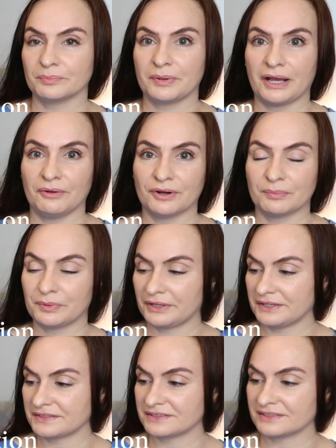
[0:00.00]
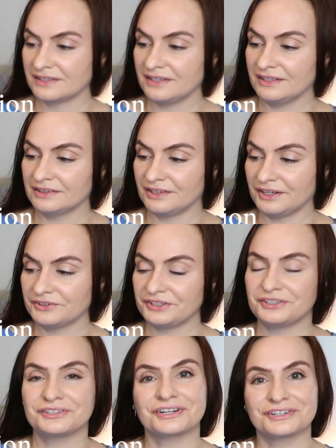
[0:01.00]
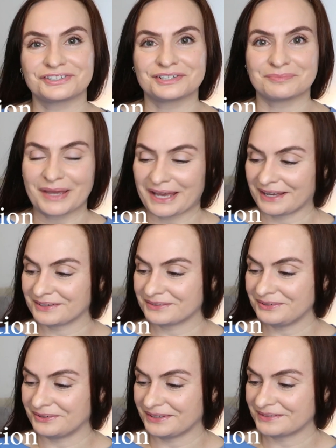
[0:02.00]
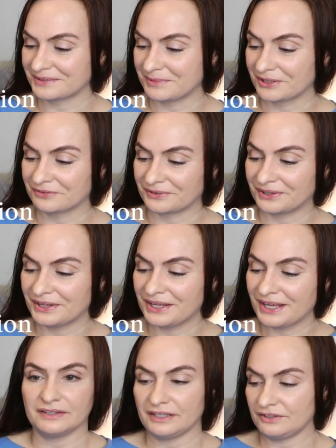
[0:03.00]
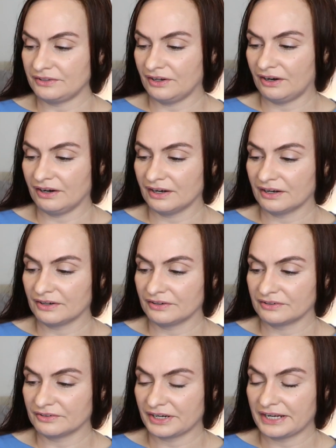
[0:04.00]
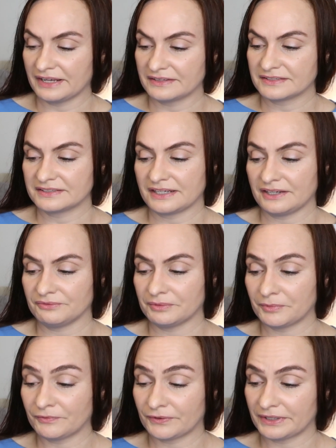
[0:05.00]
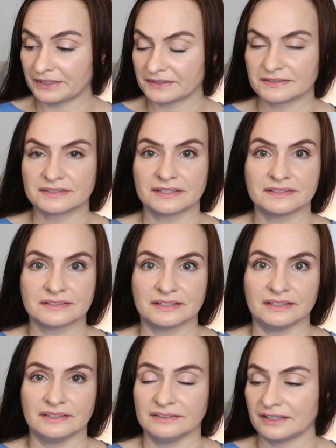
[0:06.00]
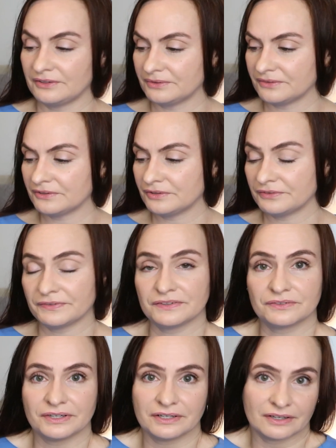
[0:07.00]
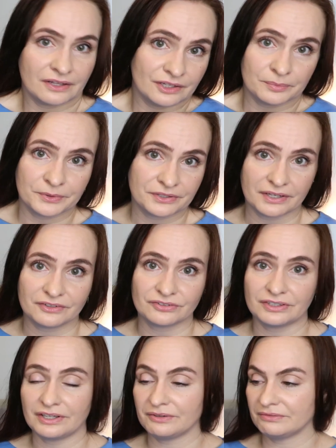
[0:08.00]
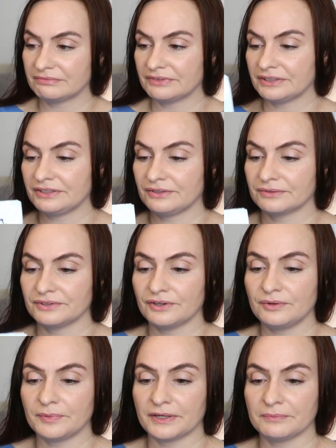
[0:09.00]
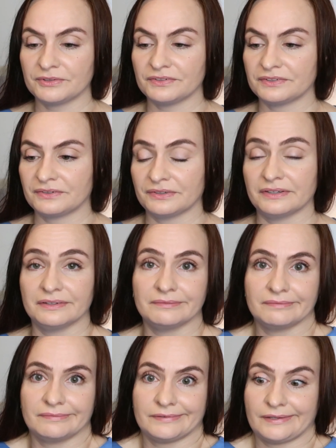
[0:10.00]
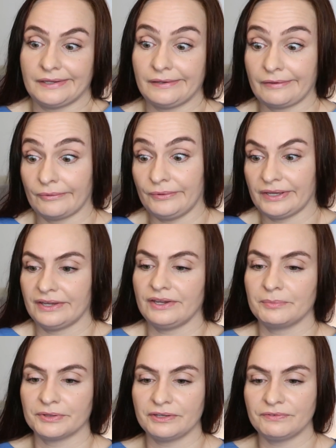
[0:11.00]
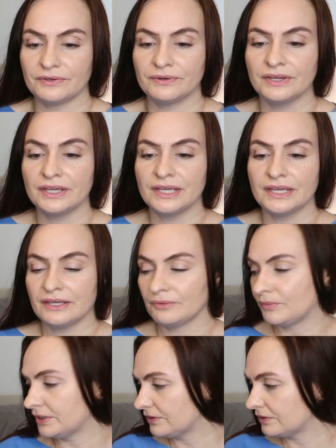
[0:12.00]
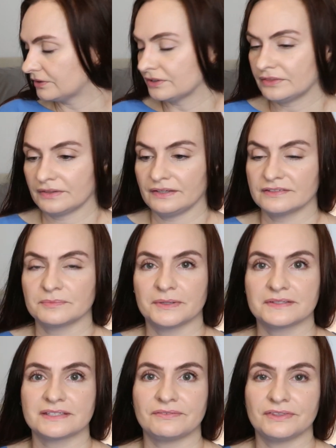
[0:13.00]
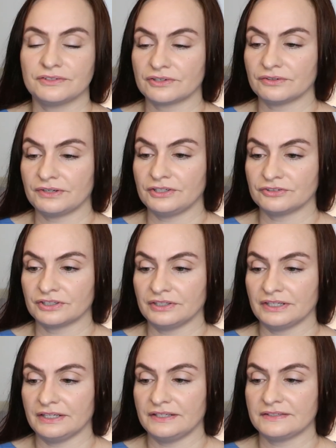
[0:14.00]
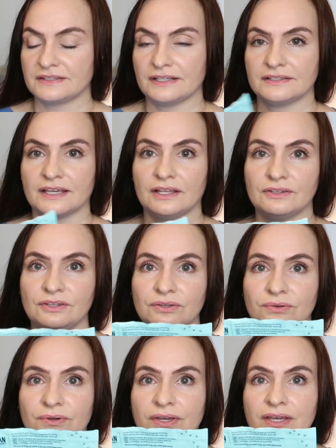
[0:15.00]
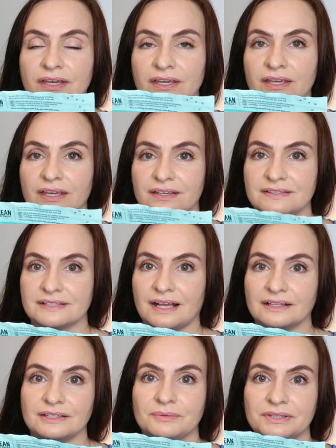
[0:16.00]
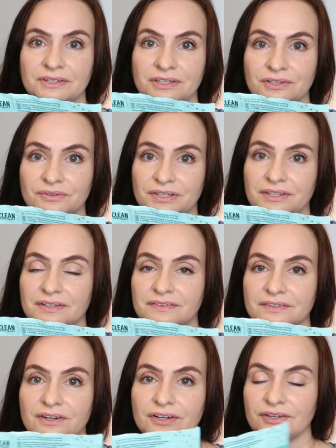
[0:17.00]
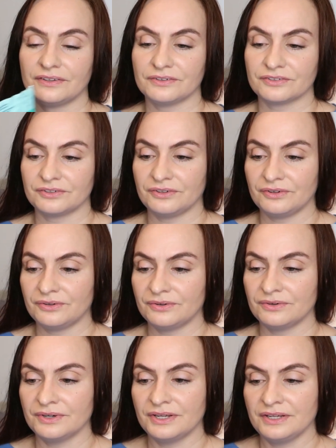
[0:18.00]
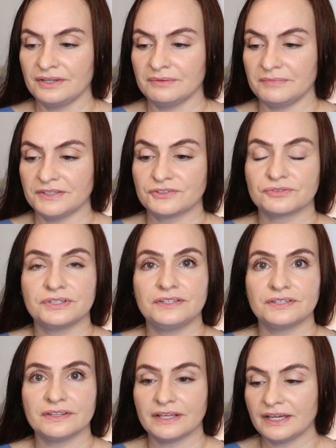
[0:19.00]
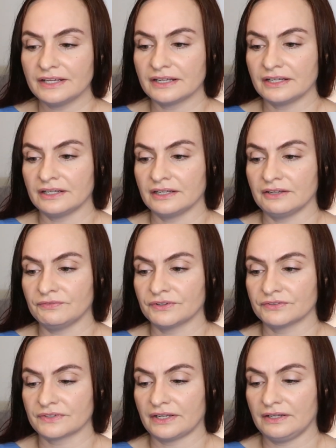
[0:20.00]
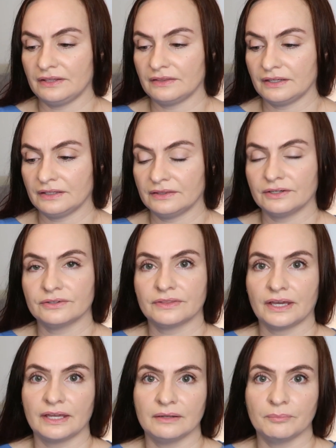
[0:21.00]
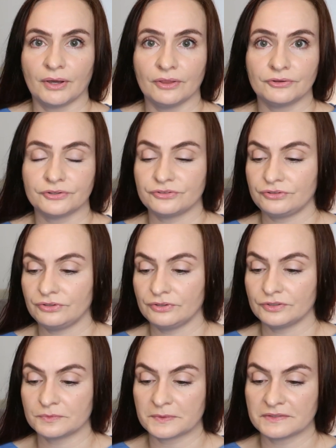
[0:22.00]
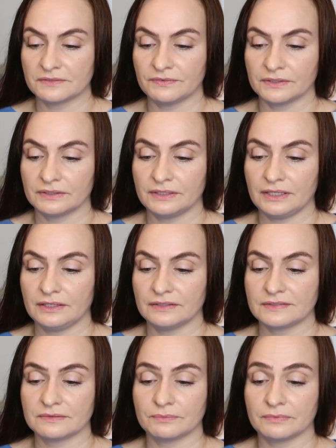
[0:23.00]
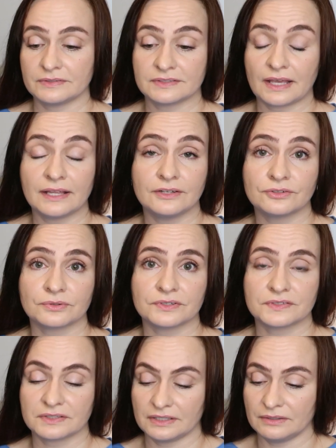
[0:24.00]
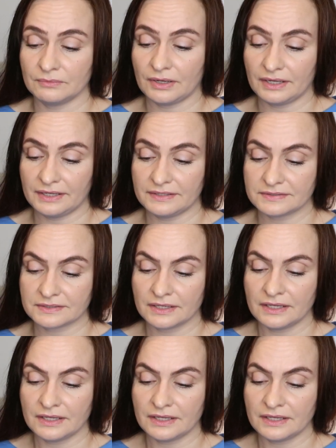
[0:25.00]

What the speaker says: Power Plus laundry detergent packs. Ooh, that's a mouthful. They are great at stain removal like it says, and I don't know if it's great at color protection. I really don't know, but I'm just gonna say, okay, I believe you. One of the good things about 7th generation is they tell you exactly what the ingredients are. There's no mystery to that, and if there's anything in there that bothers you specifically, scent or skin wise,